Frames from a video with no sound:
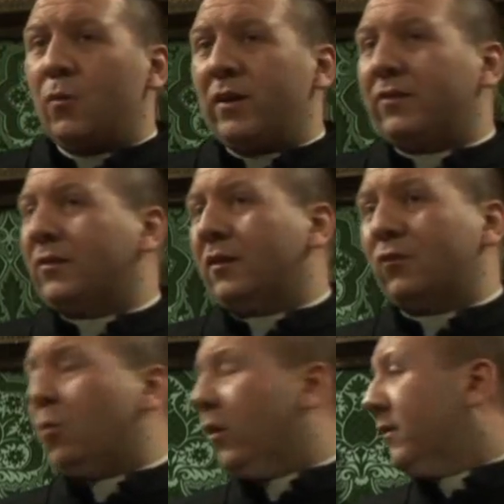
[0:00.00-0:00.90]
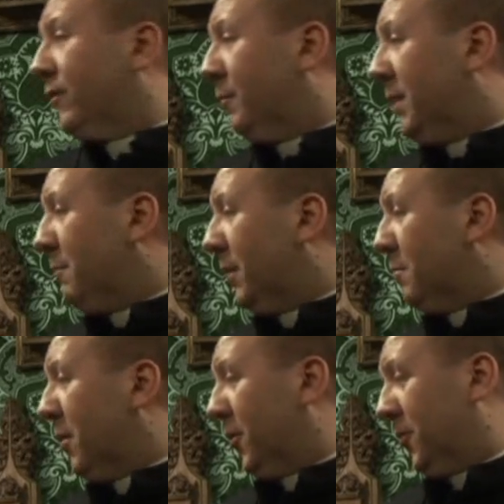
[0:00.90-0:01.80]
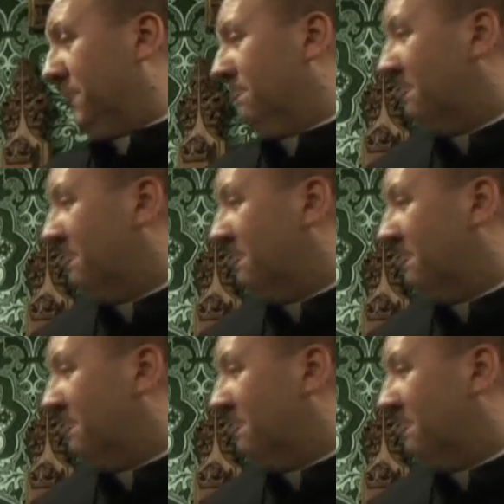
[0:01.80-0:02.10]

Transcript: with such wonderful people about.